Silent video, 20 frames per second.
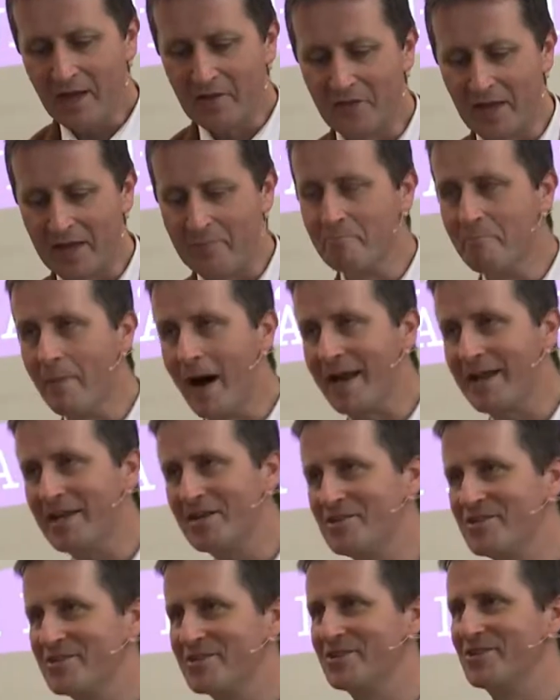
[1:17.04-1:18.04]
They
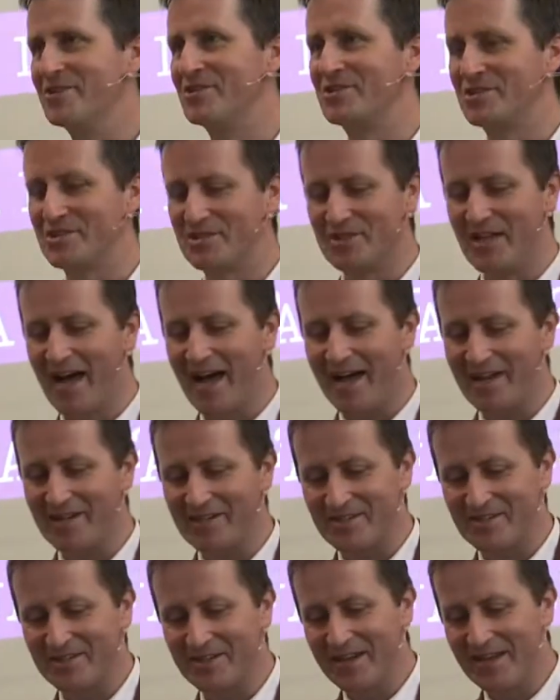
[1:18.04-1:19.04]
managed to
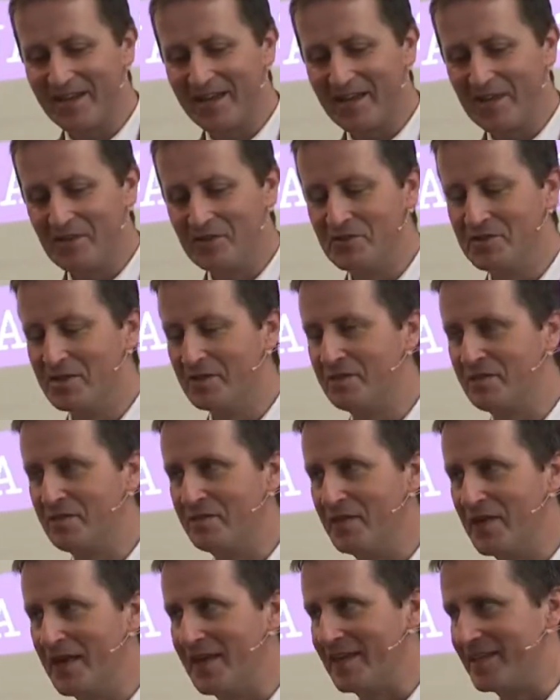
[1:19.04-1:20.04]
snatch
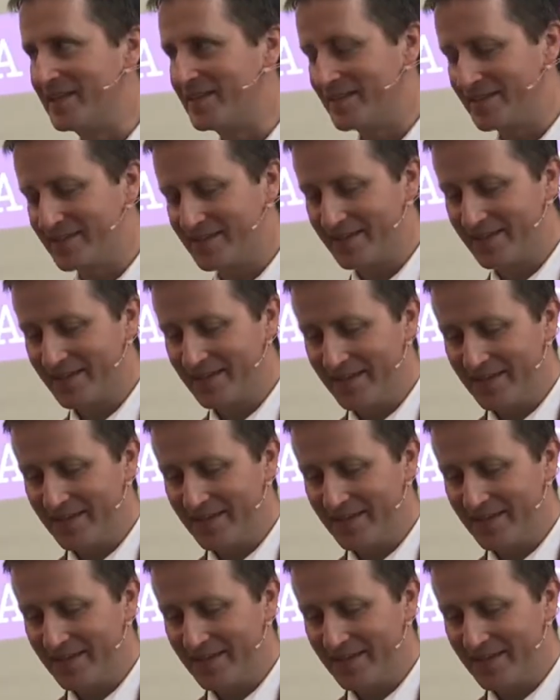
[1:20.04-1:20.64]
defeat